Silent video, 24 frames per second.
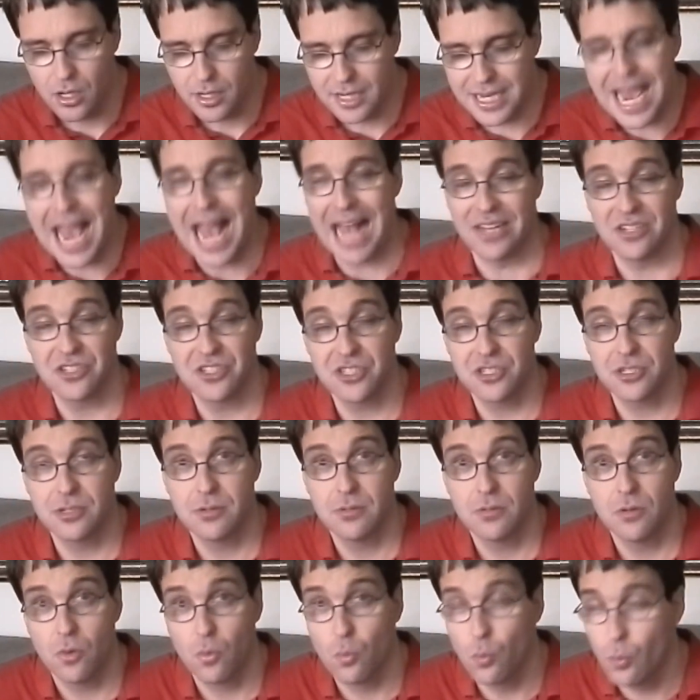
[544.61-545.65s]

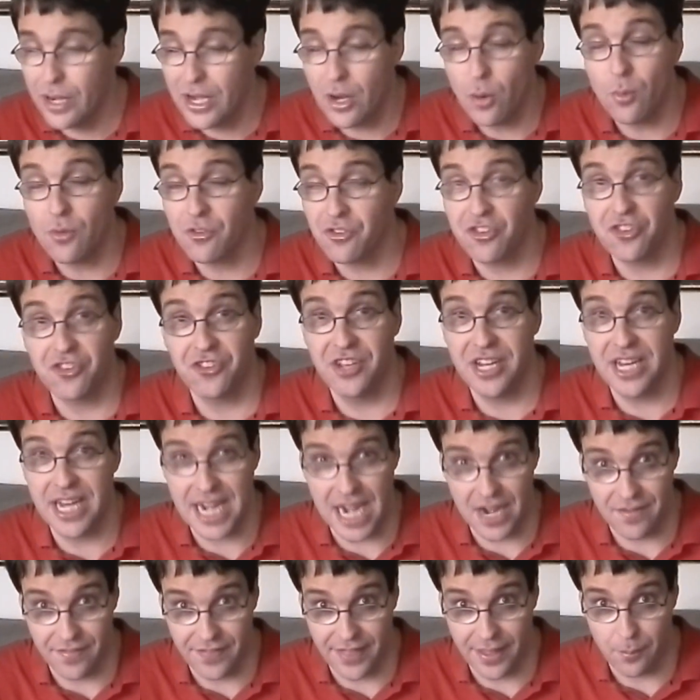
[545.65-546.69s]
yes, we don't succeed
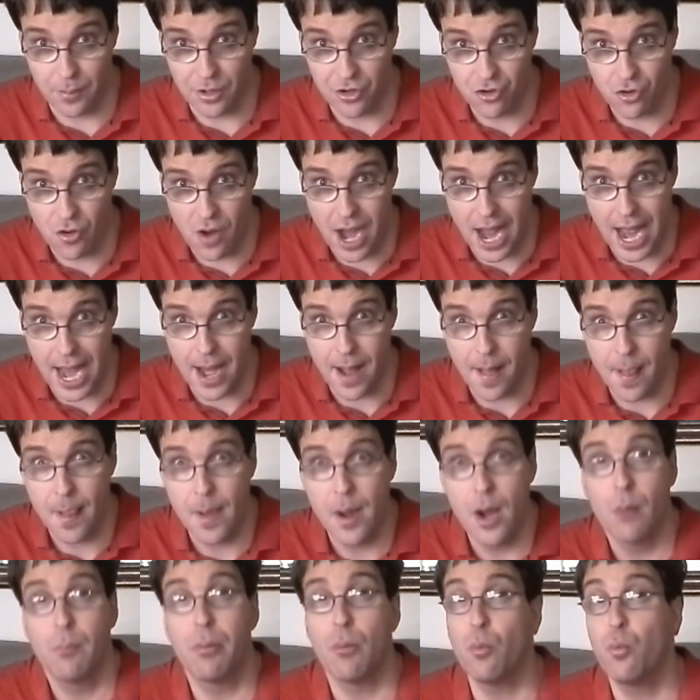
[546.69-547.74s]
at everything we try,
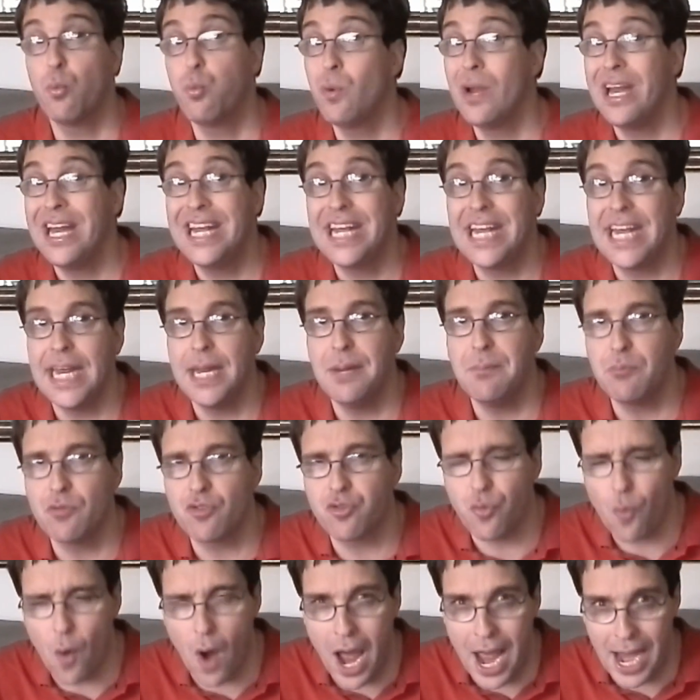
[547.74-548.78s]
but we keep
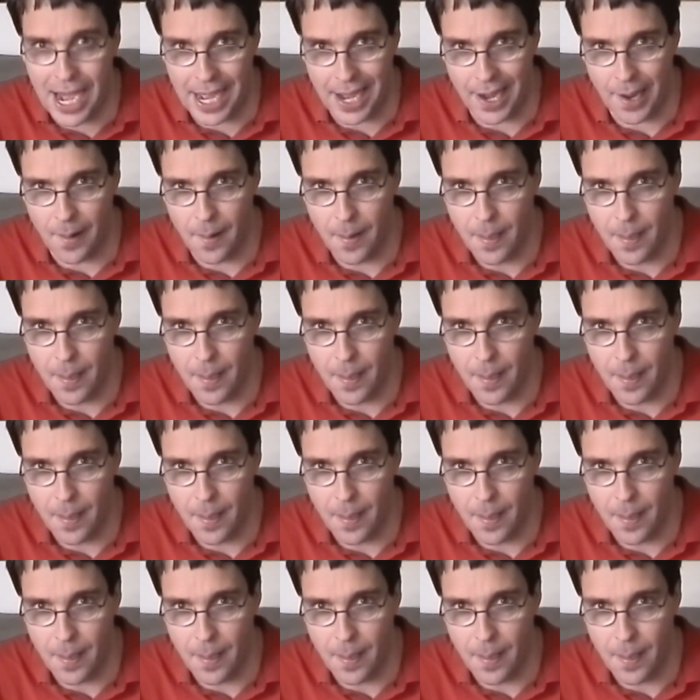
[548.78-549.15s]
trying.